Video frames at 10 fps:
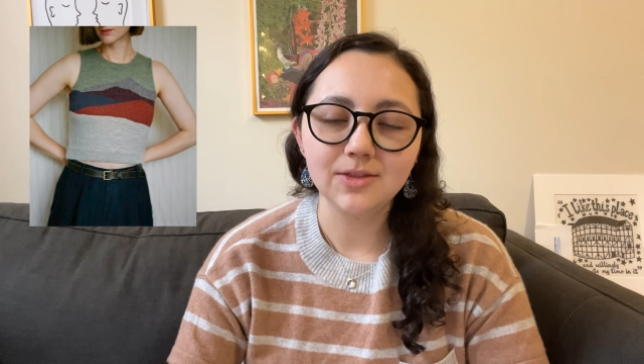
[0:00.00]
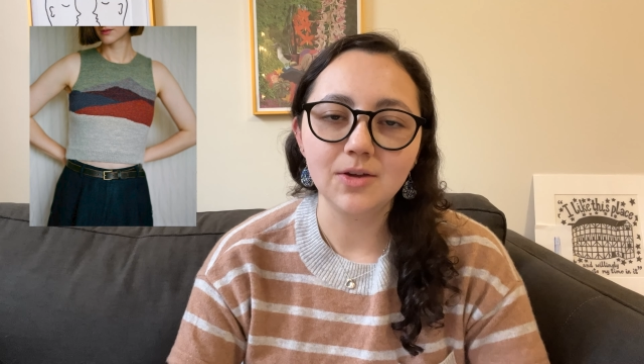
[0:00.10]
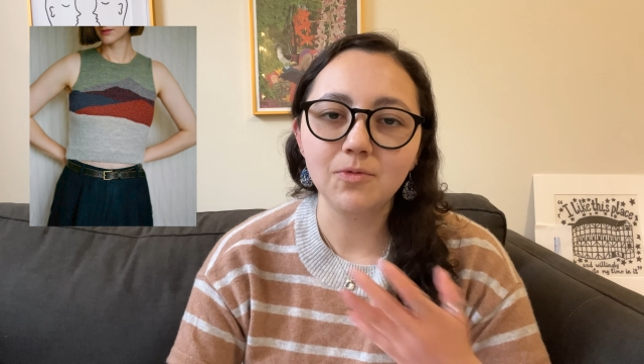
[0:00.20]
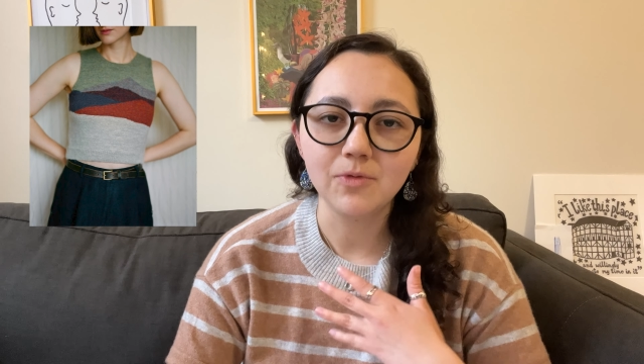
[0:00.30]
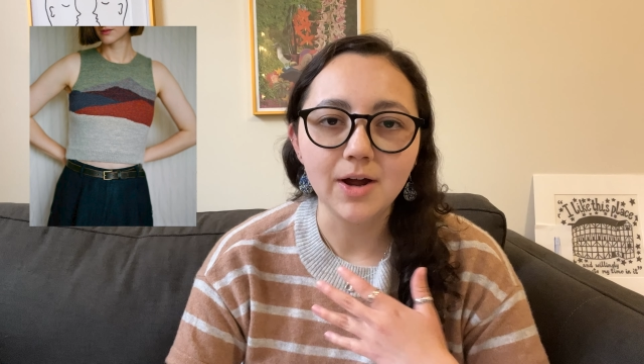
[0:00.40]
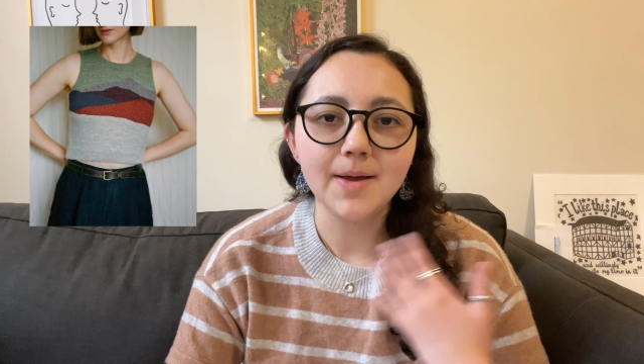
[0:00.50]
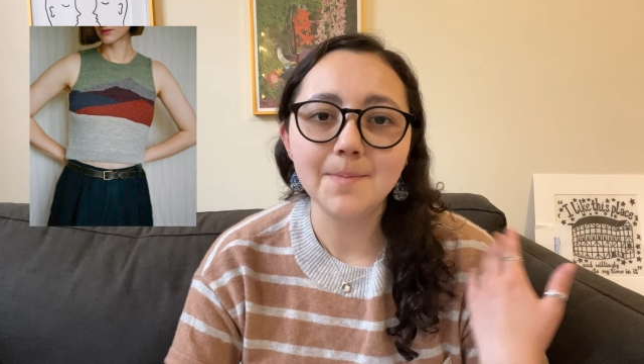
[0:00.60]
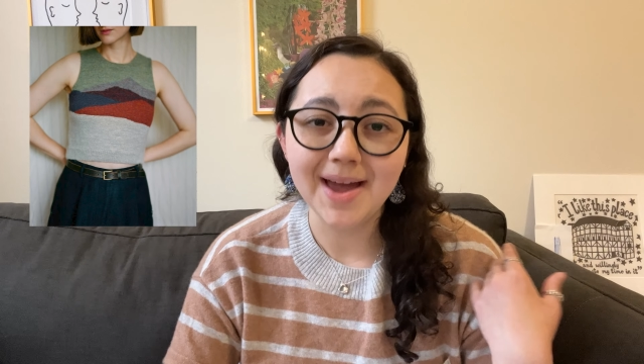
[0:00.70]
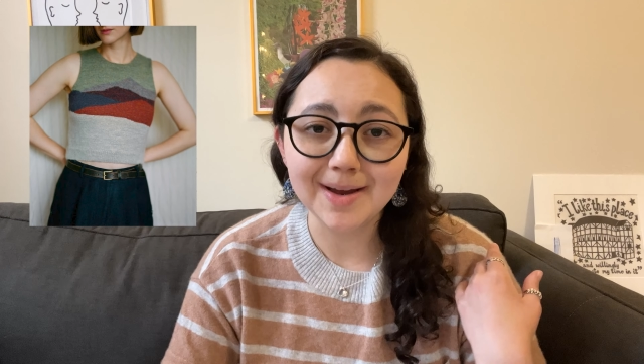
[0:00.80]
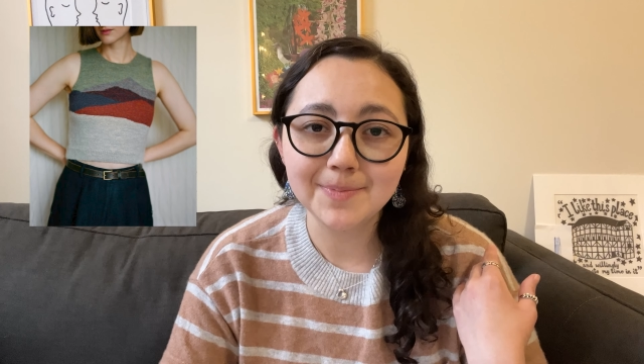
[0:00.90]
the front and
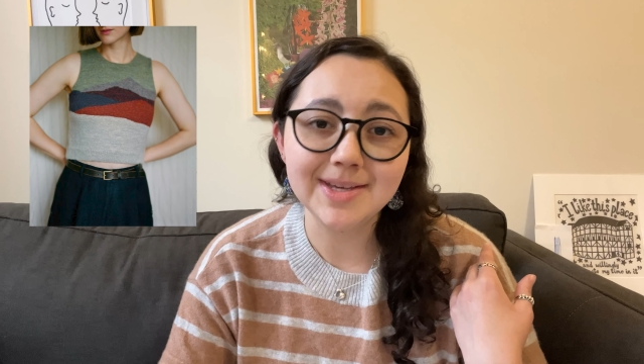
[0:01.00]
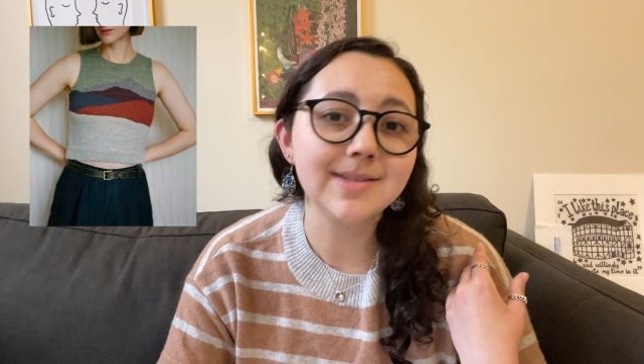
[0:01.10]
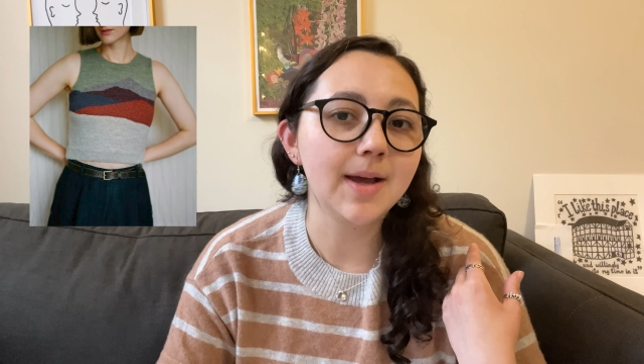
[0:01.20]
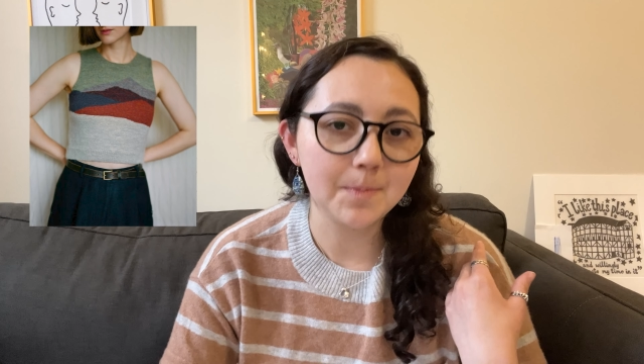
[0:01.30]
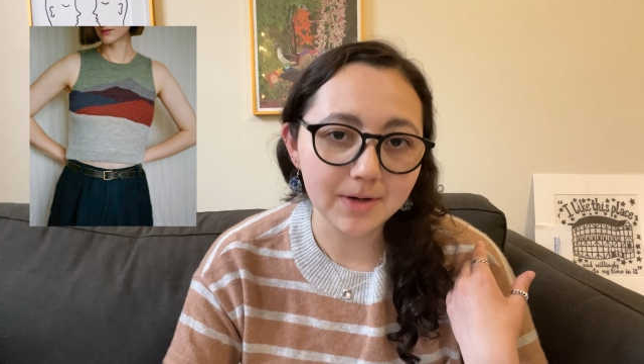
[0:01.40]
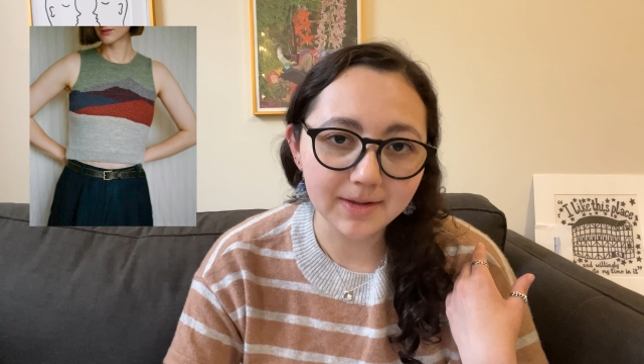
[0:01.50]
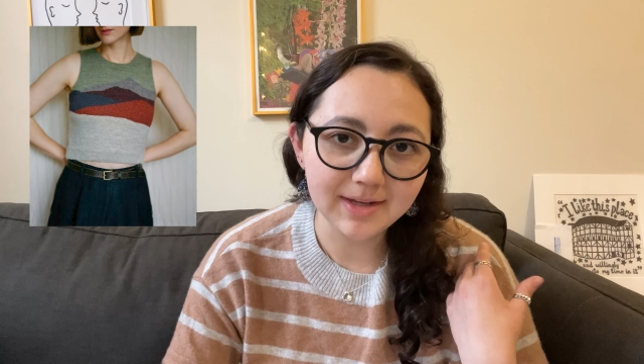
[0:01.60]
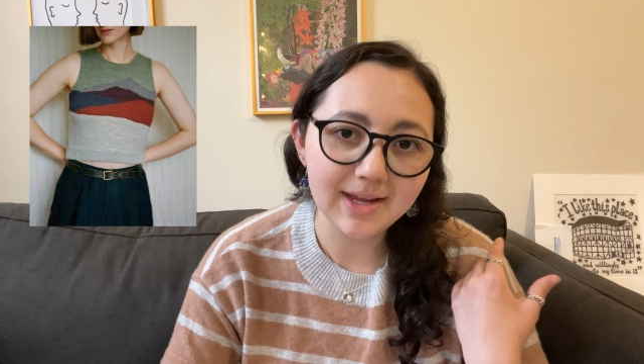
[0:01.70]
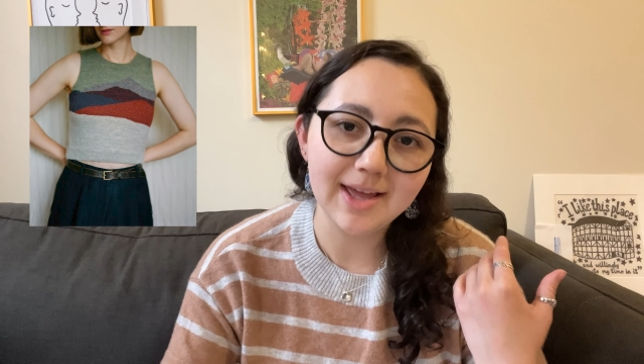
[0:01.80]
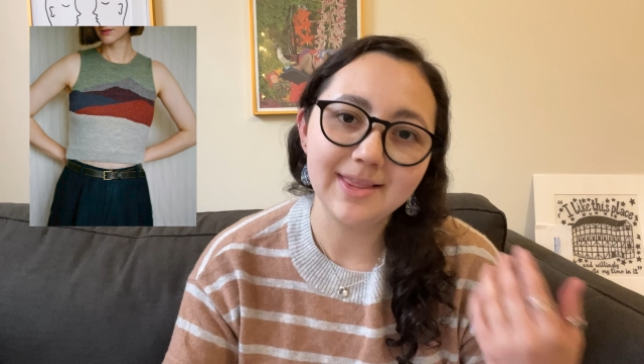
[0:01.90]
back piece
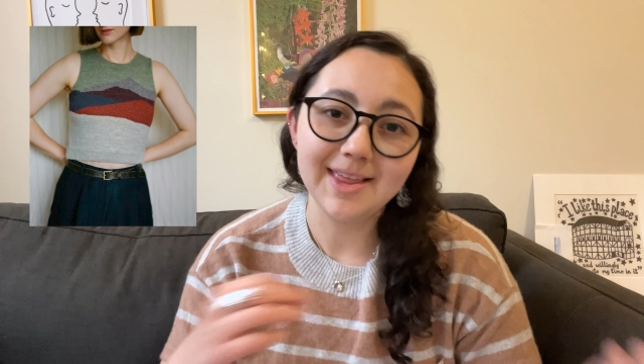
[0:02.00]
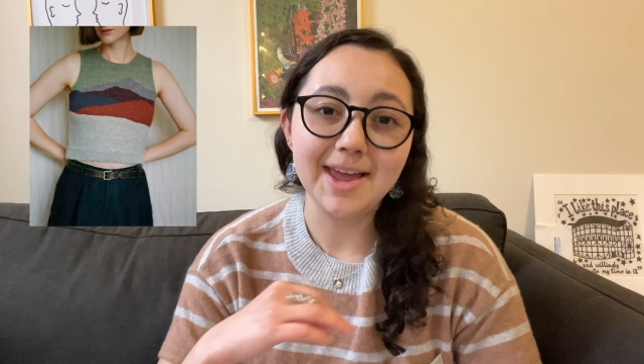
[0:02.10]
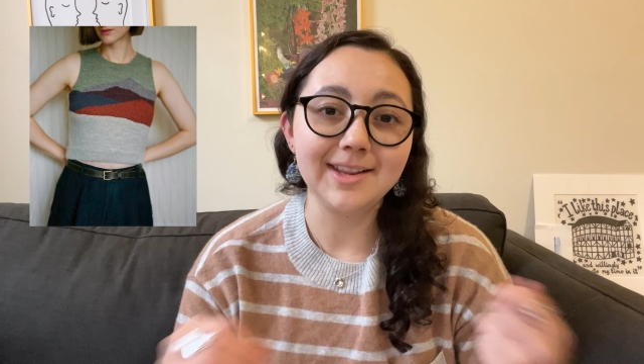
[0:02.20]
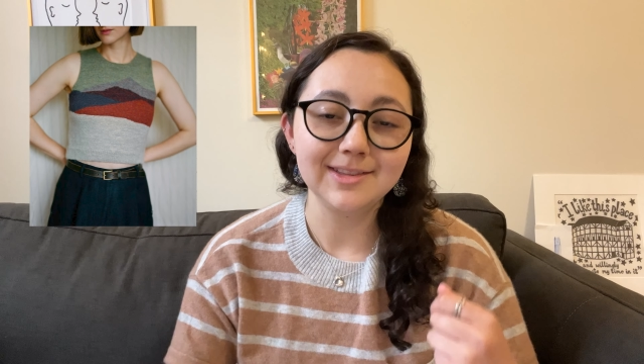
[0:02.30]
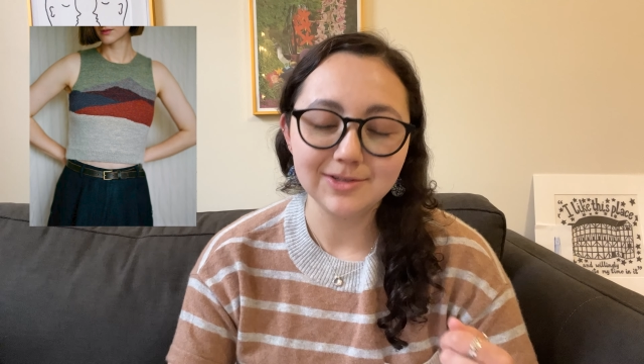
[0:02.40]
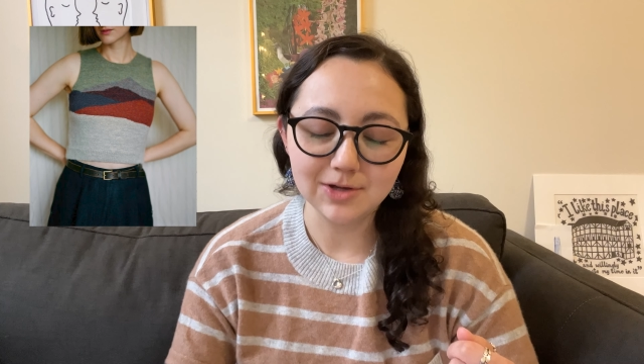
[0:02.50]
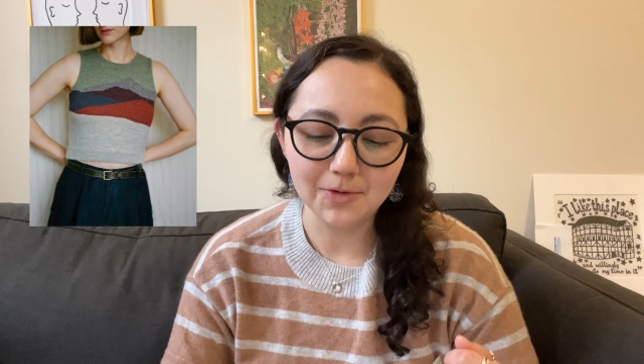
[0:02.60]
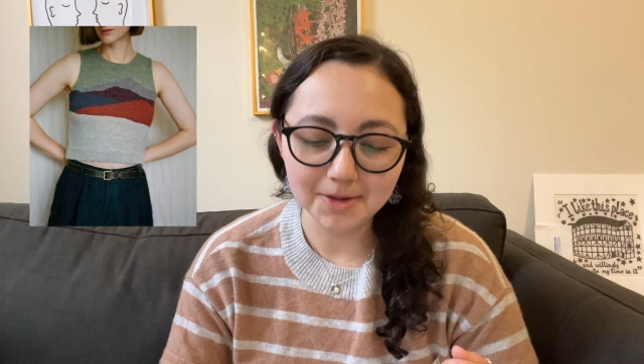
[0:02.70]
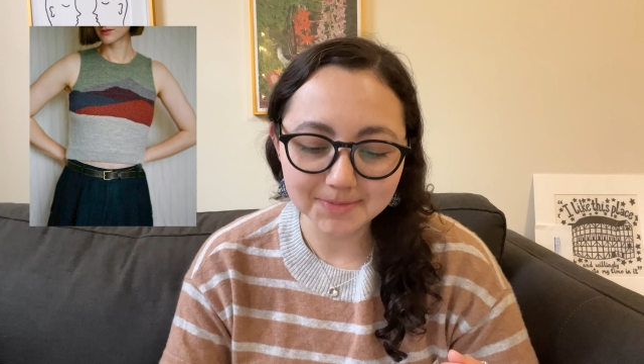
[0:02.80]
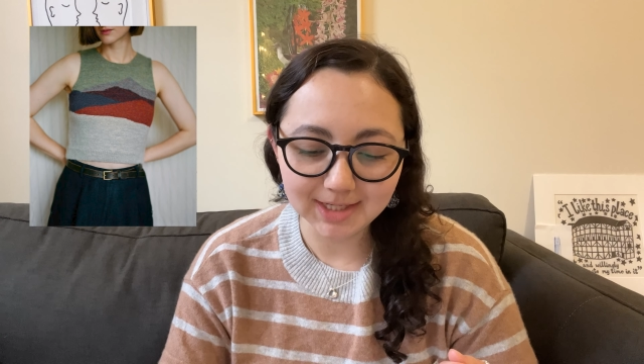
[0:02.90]
separately and then sew
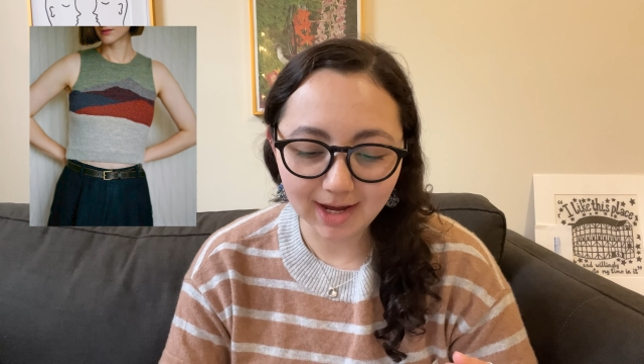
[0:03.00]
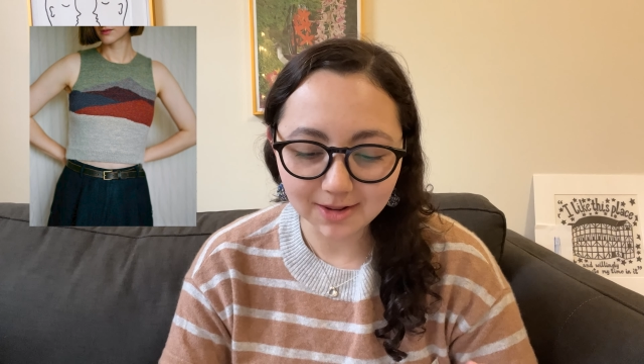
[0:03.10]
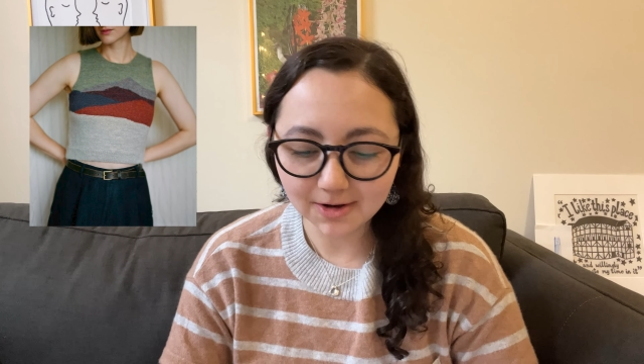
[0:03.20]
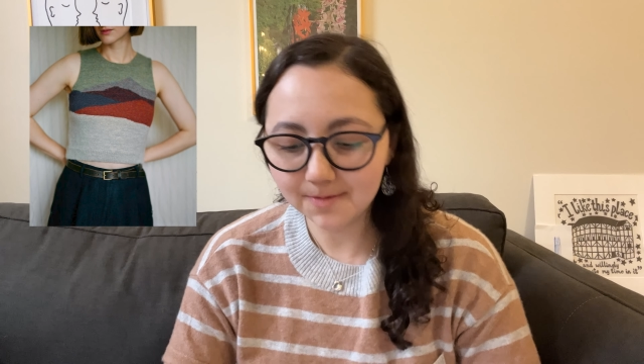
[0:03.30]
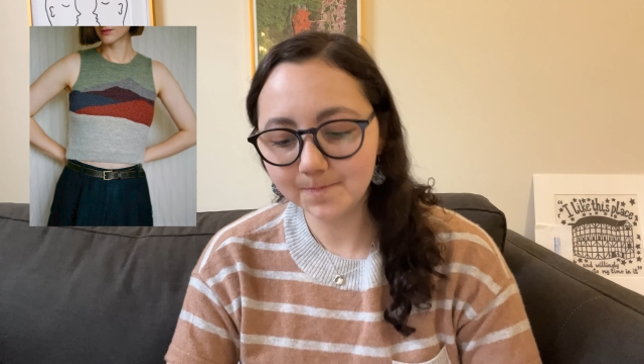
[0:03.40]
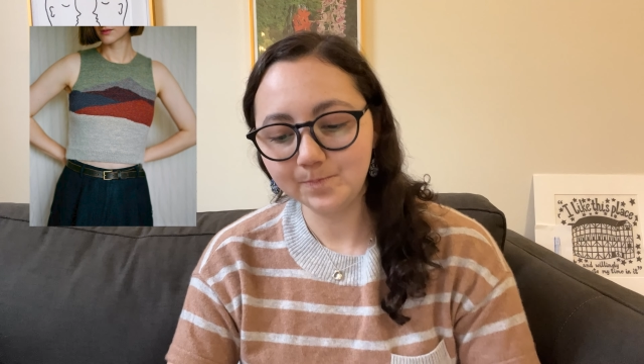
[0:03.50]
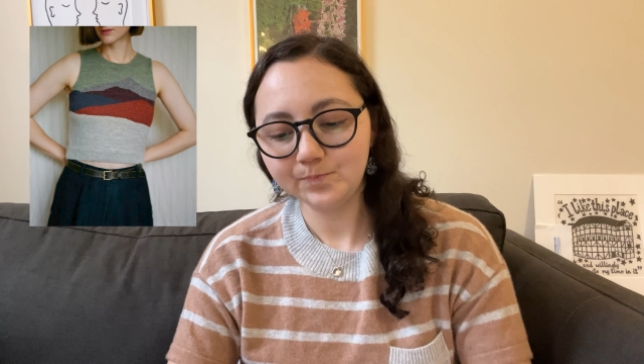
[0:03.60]
them together.